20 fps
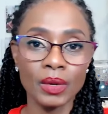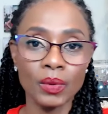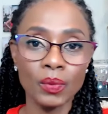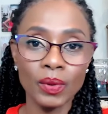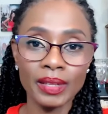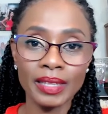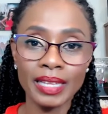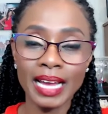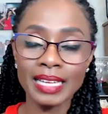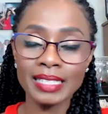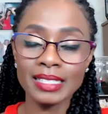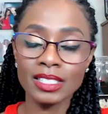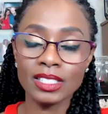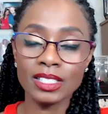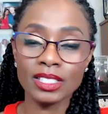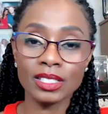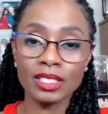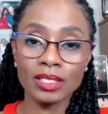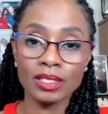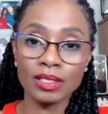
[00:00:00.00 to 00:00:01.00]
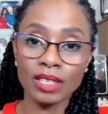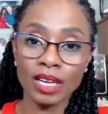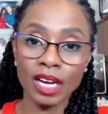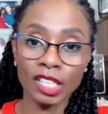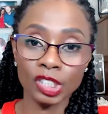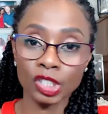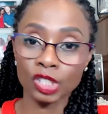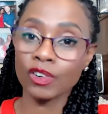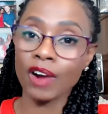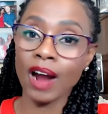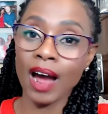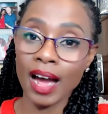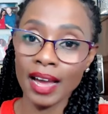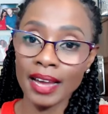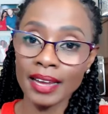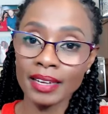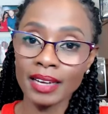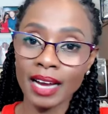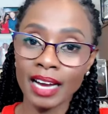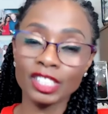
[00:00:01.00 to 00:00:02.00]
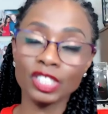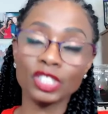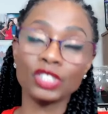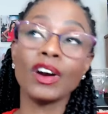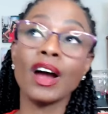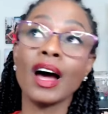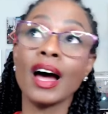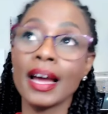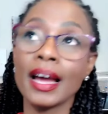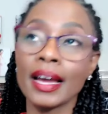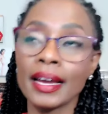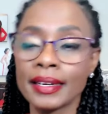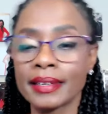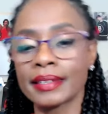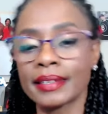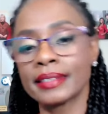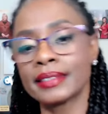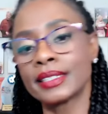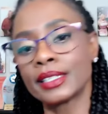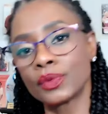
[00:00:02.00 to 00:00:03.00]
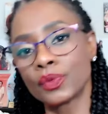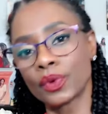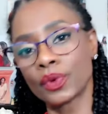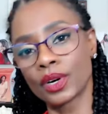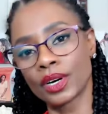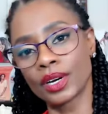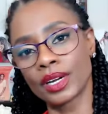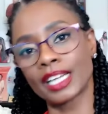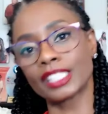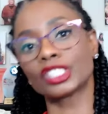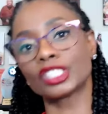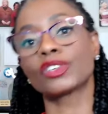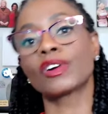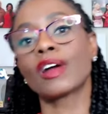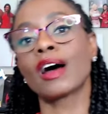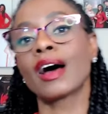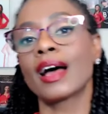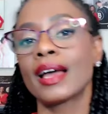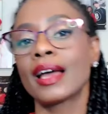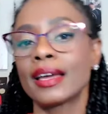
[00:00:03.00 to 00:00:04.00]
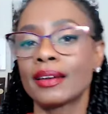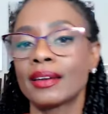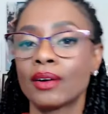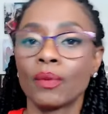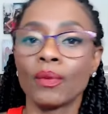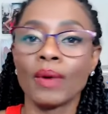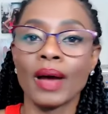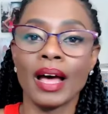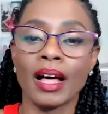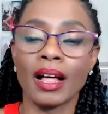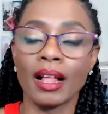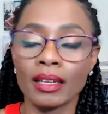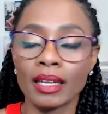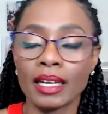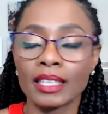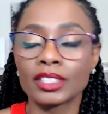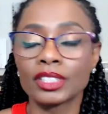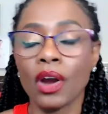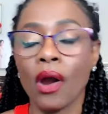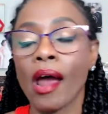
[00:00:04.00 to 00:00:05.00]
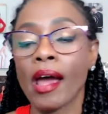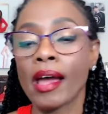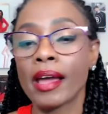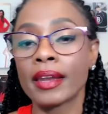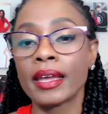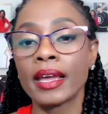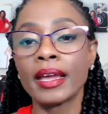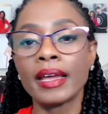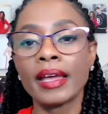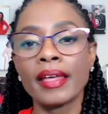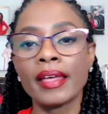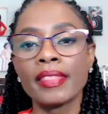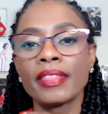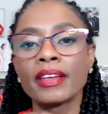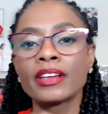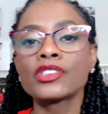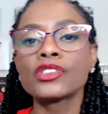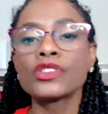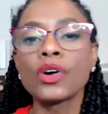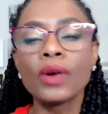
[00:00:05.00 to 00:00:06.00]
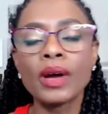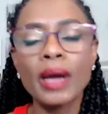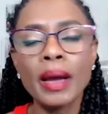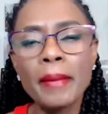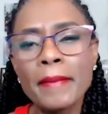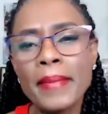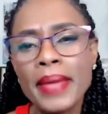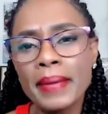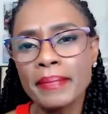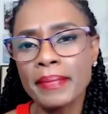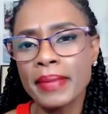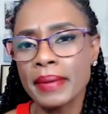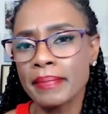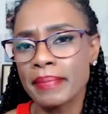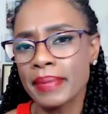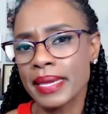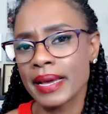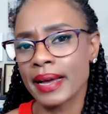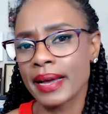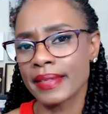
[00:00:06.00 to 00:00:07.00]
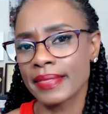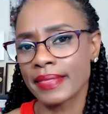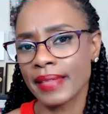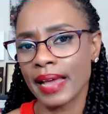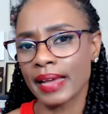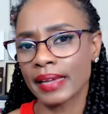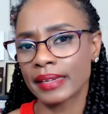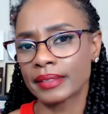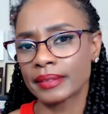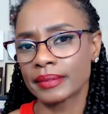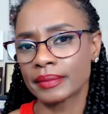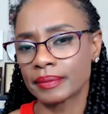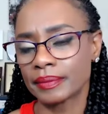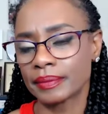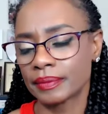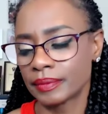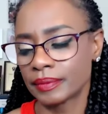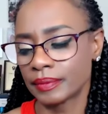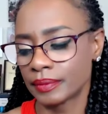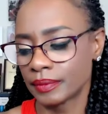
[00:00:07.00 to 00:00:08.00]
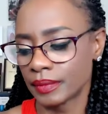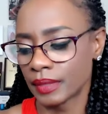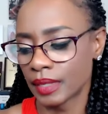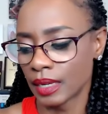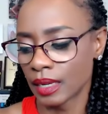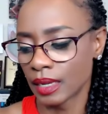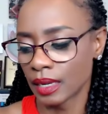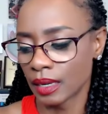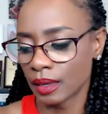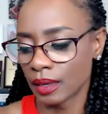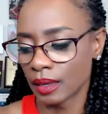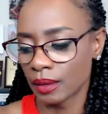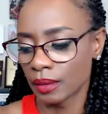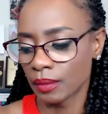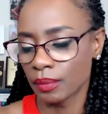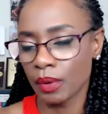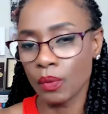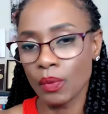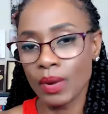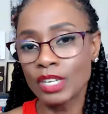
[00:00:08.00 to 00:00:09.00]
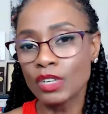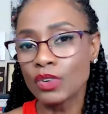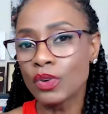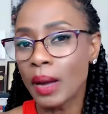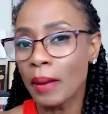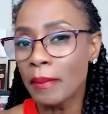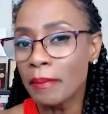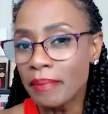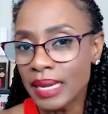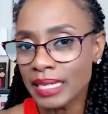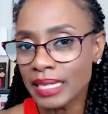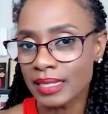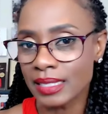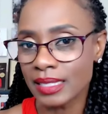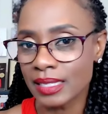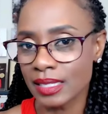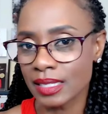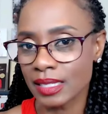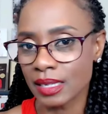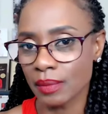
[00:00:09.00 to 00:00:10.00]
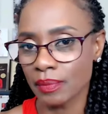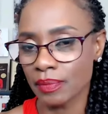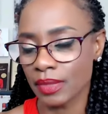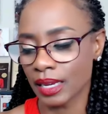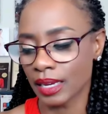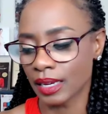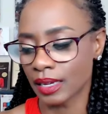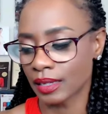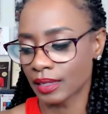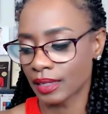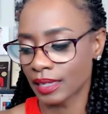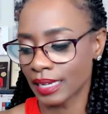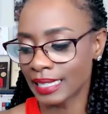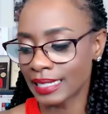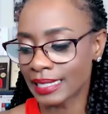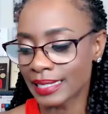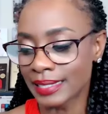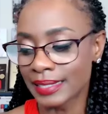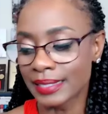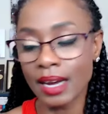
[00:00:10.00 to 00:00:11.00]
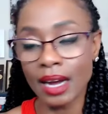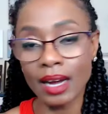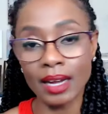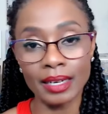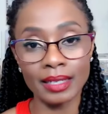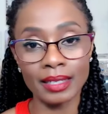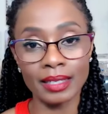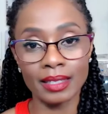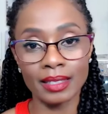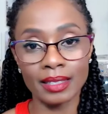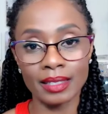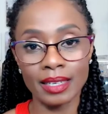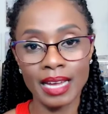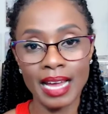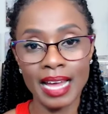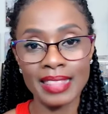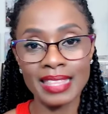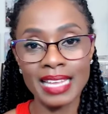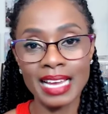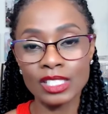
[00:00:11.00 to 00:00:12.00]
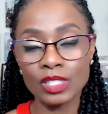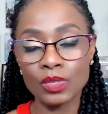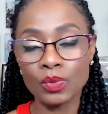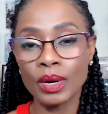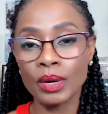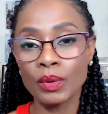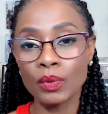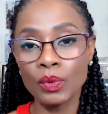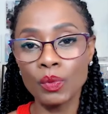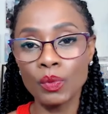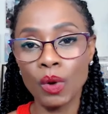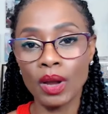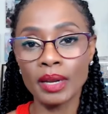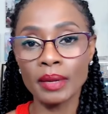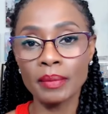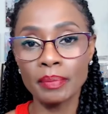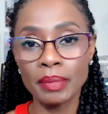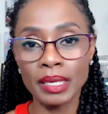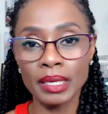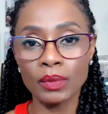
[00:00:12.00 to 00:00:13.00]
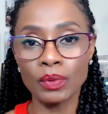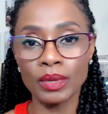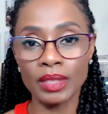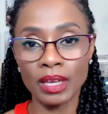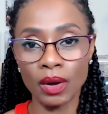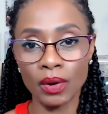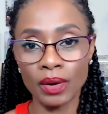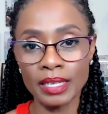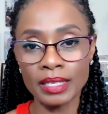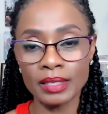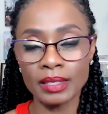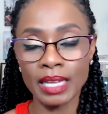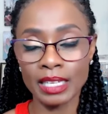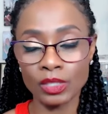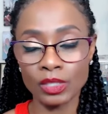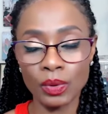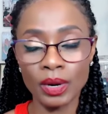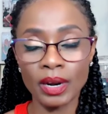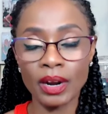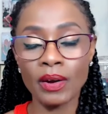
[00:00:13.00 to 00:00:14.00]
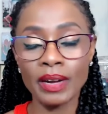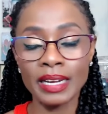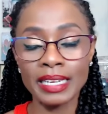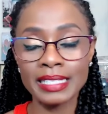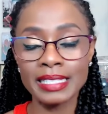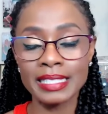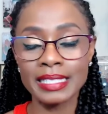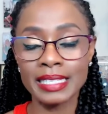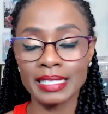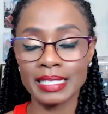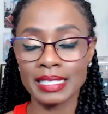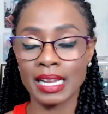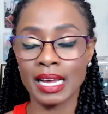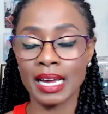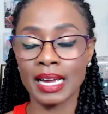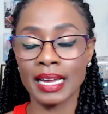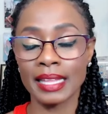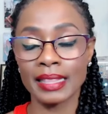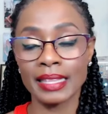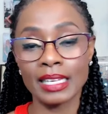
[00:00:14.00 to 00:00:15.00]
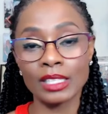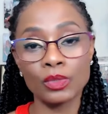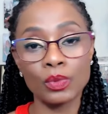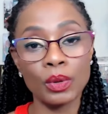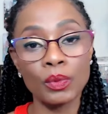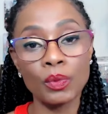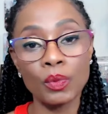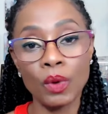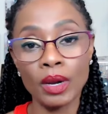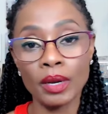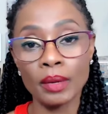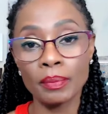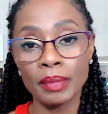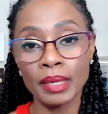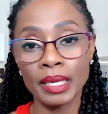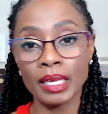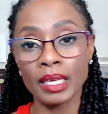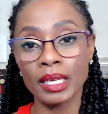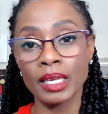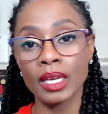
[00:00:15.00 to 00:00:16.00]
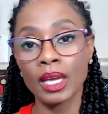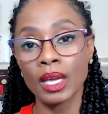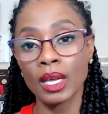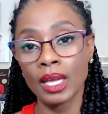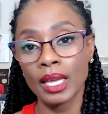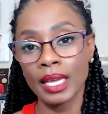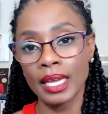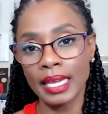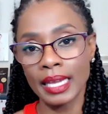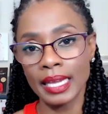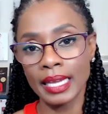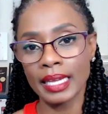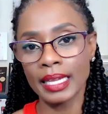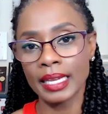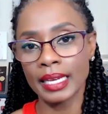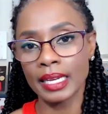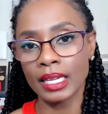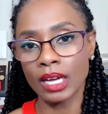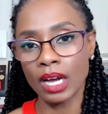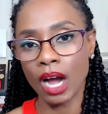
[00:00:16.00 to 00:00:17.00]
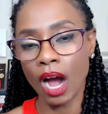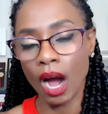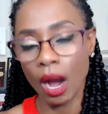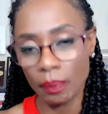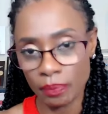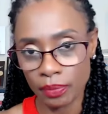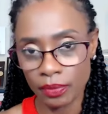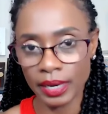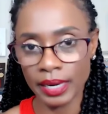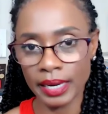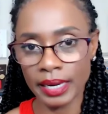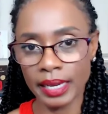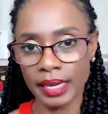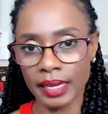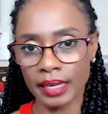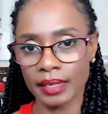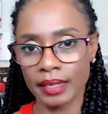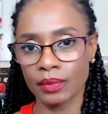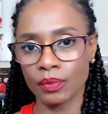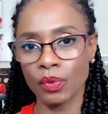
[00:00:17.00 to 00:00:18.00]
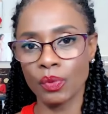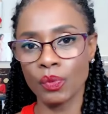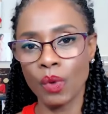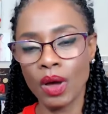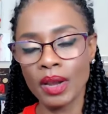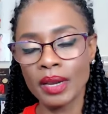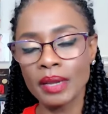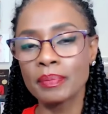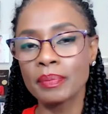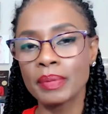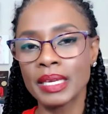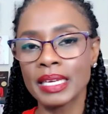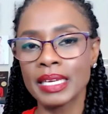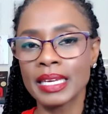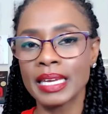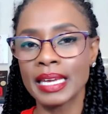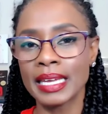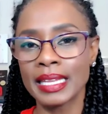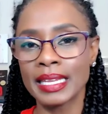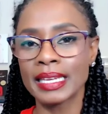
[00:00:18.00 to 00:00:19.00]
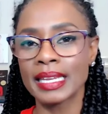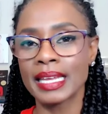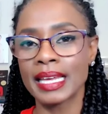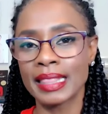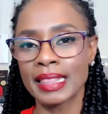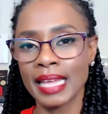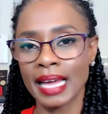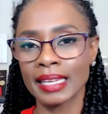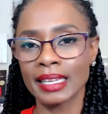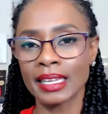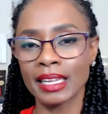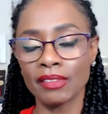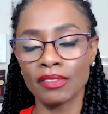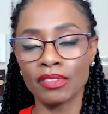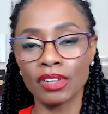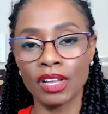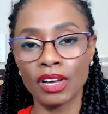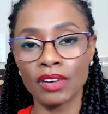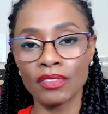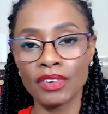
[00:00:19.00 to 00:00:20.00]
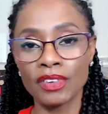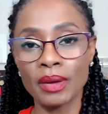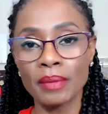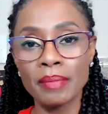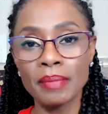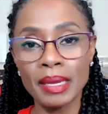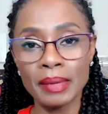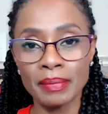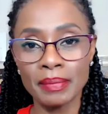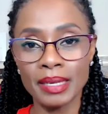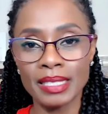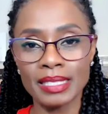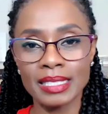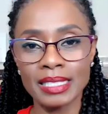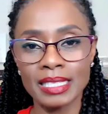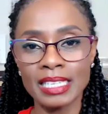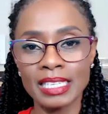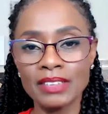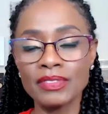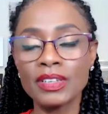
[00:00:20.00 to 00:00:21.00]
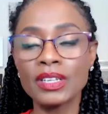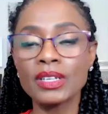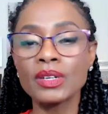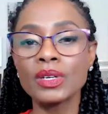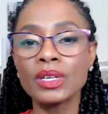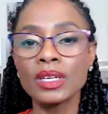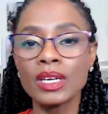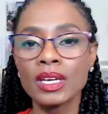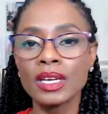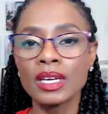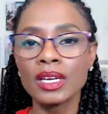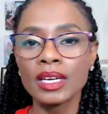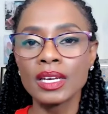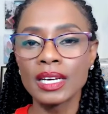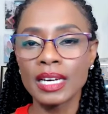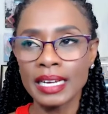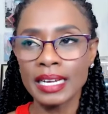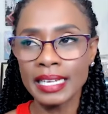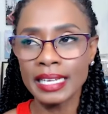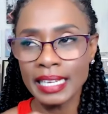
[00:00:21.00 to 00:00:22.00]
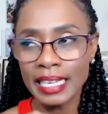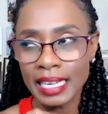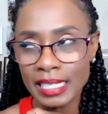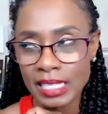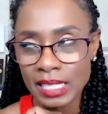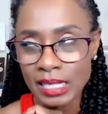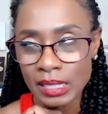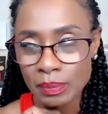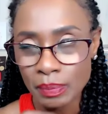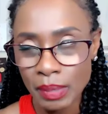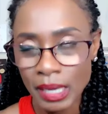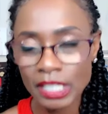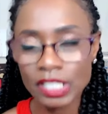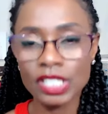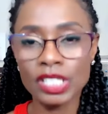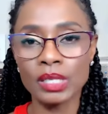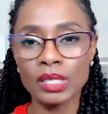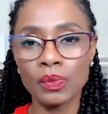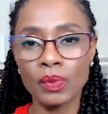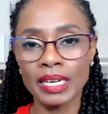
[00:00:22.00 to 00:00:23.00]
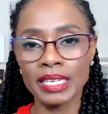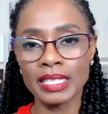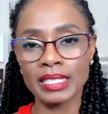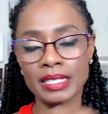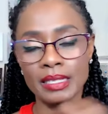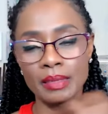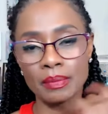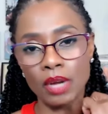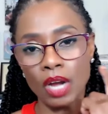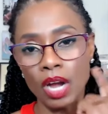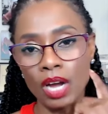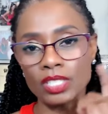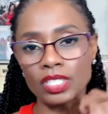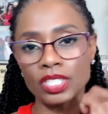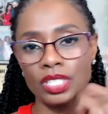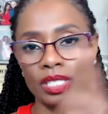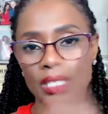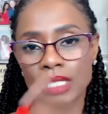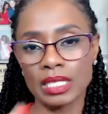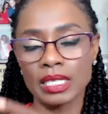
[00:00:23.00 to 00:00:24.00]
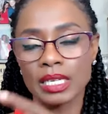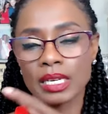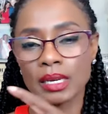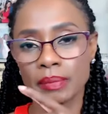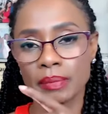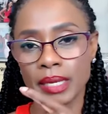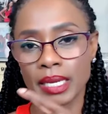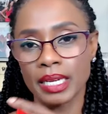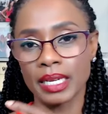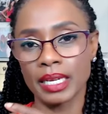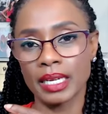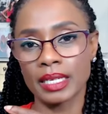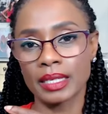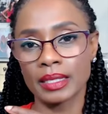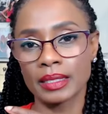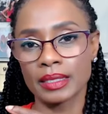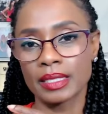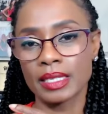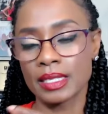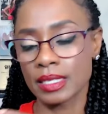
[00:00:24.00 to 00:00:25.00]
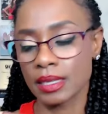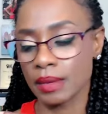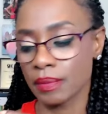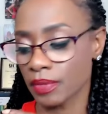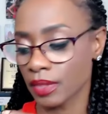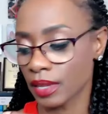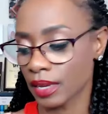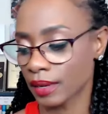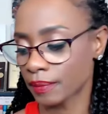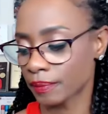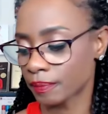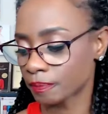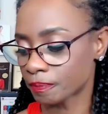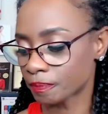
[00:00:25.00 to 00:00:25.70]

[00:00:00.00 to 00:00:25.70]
well, that's a try. I tried, it didn't work. I tried, oh well, I tried. There's no commitment behind that. But when you commit to something, it's done. And that's where we want to be with our, that's where our instincts lie. And that's where we want to be in operating. We want to be in that level of commitment, even especially when it's subconsciously committing to something.